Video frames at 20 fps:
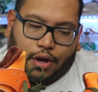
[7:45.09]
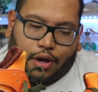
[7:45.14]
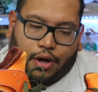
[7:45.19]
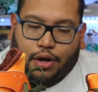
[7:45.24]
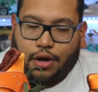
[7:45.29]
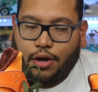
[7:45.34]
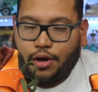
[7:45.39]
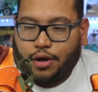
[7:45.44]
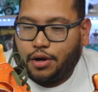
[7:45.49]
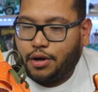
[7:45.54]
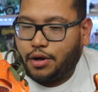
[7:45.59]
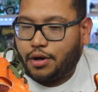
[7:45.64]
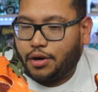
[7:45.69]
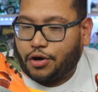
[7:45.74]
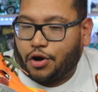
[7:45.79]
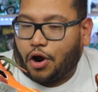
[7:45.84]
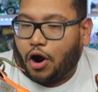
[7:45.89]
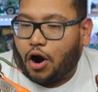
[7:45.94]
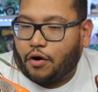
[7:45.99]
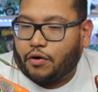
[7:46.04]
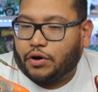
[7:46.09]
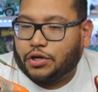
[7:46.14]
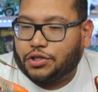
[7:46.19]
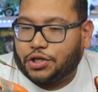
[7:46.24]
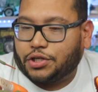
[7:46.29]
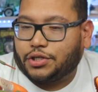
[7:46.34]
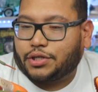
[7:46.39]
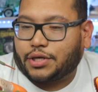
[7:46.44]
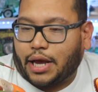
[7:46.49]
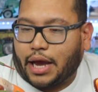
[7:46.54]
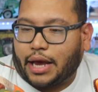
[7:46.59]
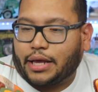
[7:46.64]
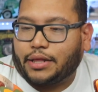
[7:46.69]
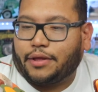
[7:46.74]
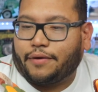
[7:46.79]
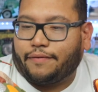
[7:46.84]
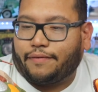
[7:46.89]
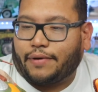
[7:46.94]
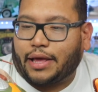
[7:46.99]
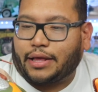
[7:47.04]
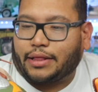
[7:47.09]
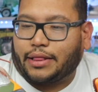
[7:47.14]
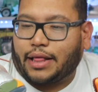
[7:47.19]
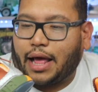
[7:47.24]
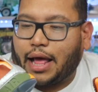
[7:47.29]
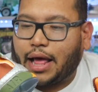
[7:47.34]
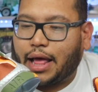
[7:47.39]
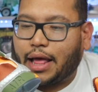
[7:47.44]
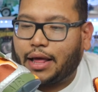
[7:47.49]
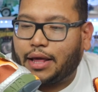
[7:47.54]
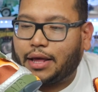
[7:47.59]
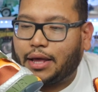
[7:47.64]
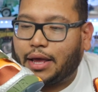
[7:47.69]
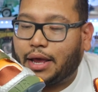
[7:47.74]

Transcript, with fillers: uh, the orange is kind of like that